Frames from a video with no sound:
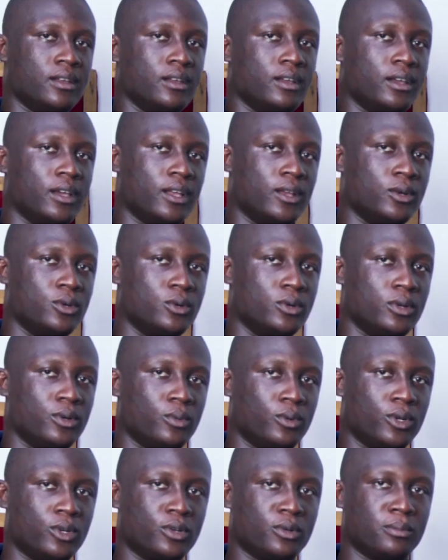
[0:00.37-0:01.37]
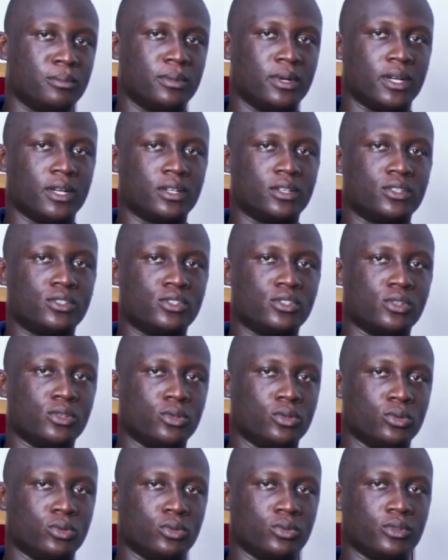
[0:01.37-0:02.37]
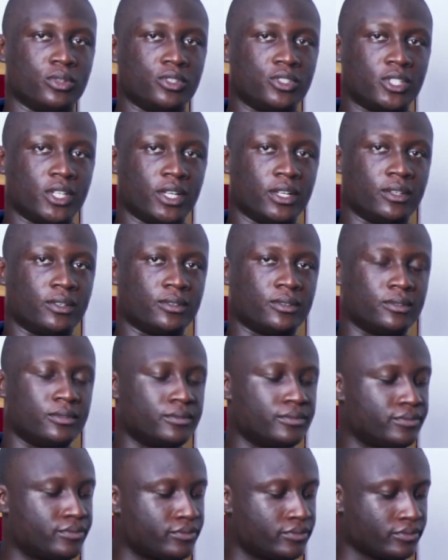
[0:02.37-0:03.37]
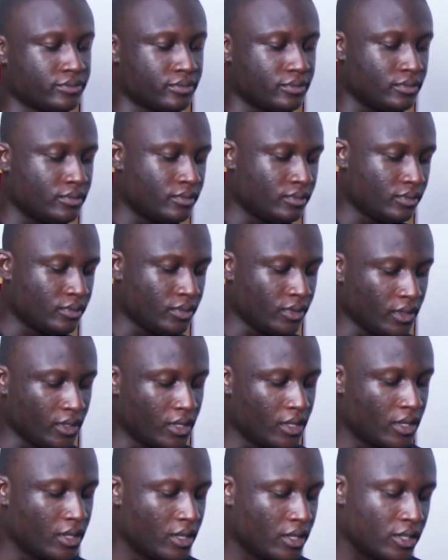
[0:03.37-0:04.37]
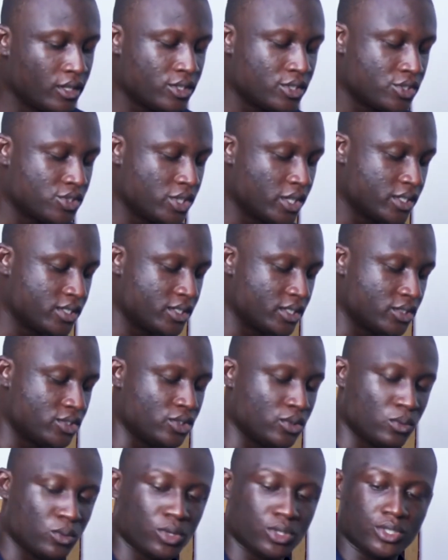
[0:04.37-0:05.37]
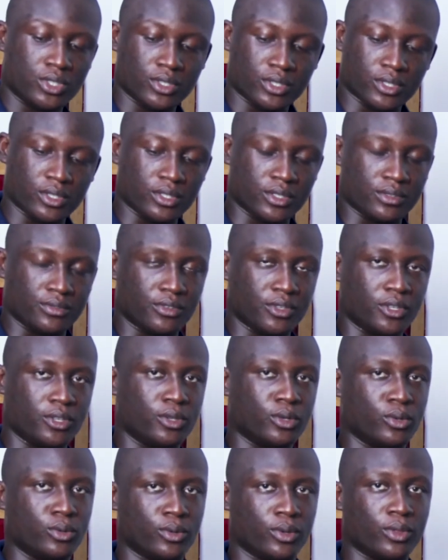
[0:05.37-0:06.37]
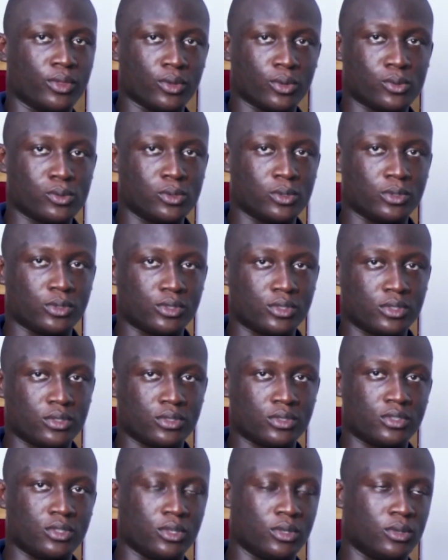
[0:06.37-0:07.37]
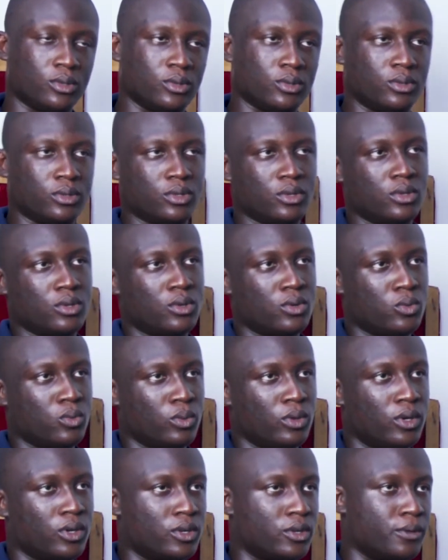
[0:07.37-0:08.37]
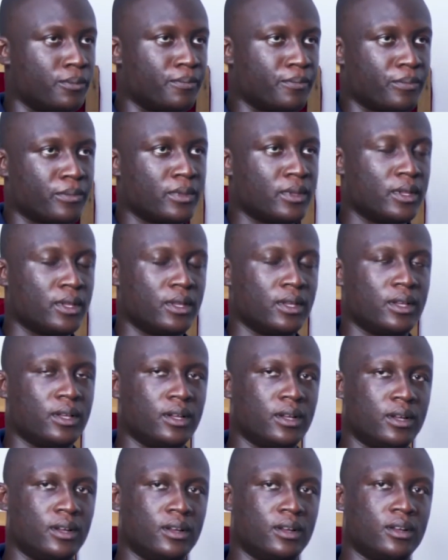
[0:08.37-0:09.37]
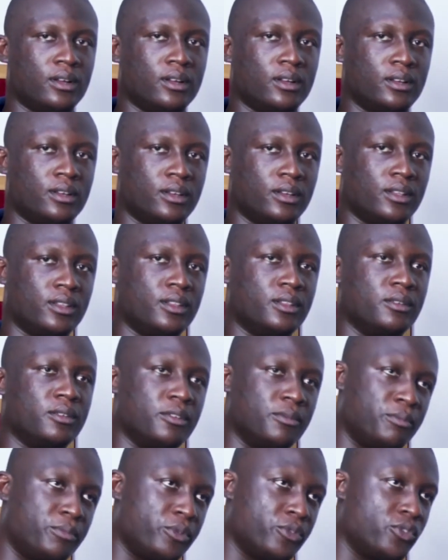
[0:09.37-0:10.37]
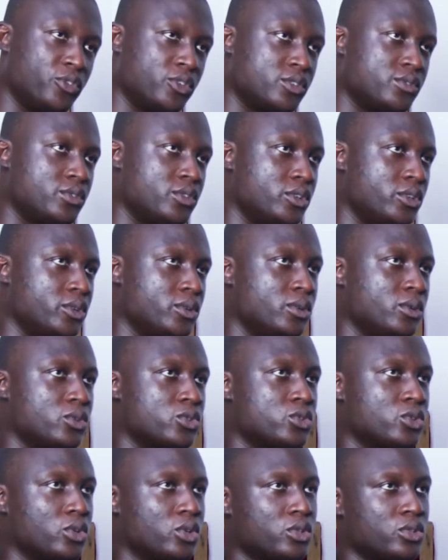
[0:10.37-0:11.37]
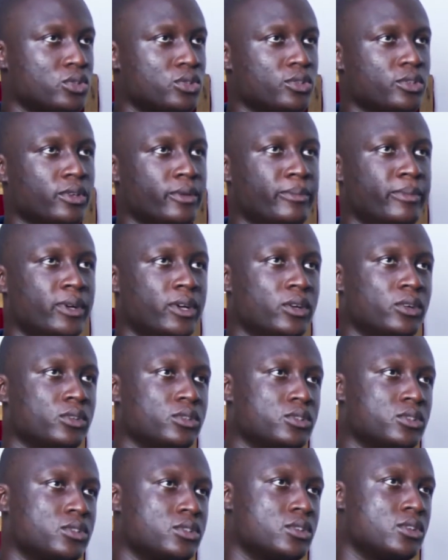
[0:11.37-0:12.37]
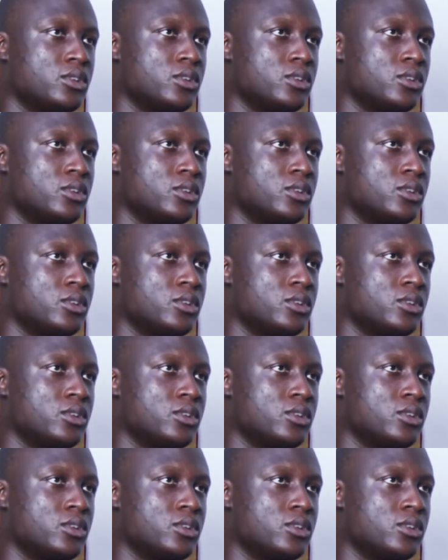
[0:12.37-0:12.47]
Hello and welcome back to the channel. There's a chance that you're watching this video in the course, so welcome. The previous video I was talking to you about